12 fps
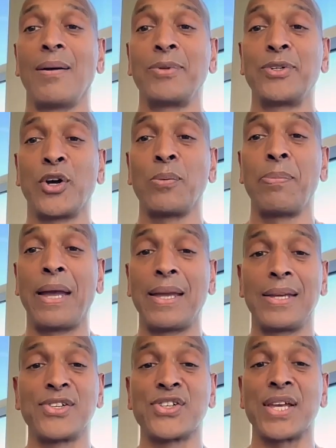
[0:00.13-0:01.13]
I'm Joe
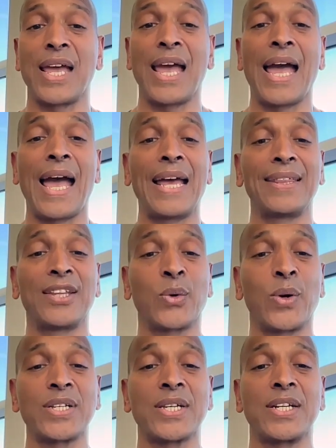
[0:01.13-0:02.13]
Baines, and the
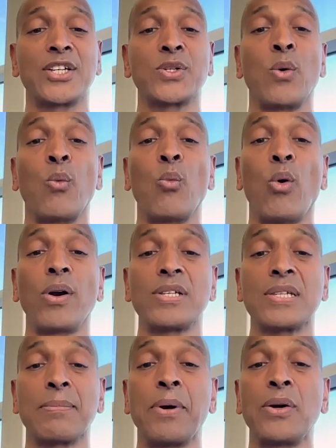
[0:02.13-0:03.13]
question is, what
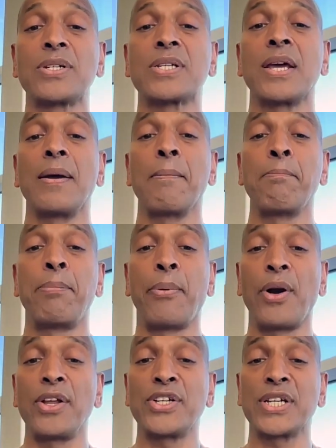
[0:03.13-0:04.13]
is the most
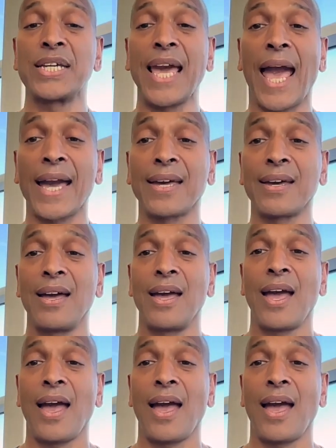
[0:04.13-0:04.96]
British gag